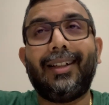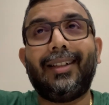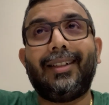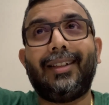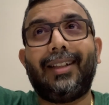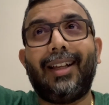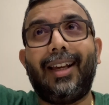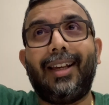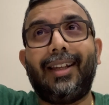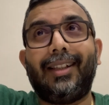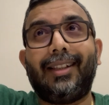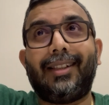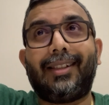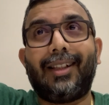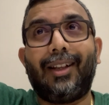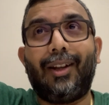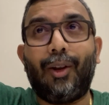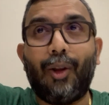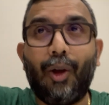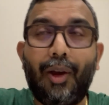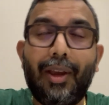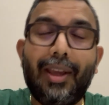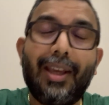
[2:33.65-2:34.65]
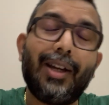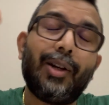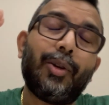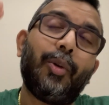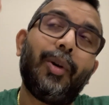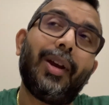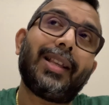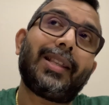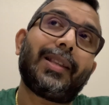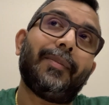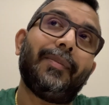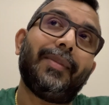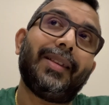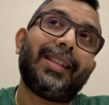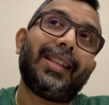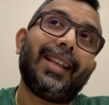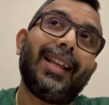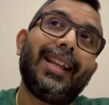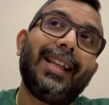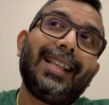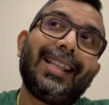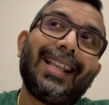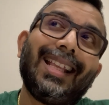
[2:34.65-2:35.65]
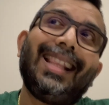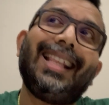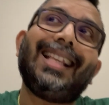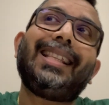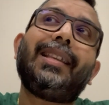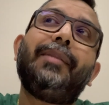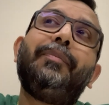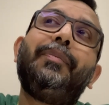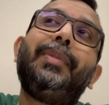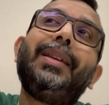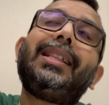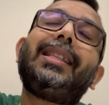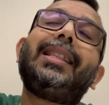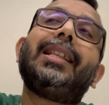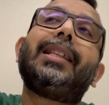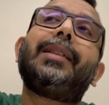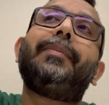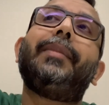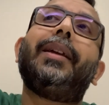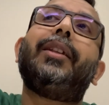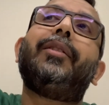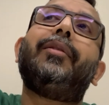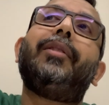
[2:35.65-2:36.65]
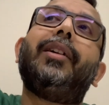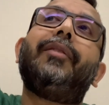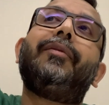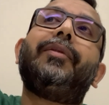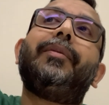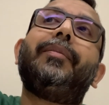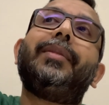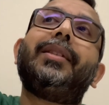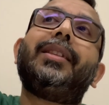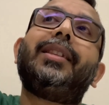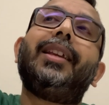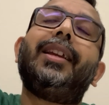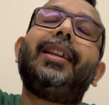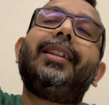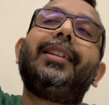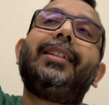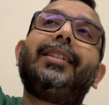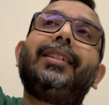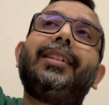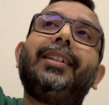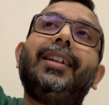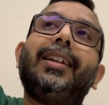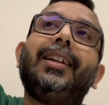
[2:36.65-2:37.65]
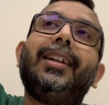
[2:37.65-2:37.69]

There is a lawyer who has a Mercedes and there's a businessman that has a Mercedes.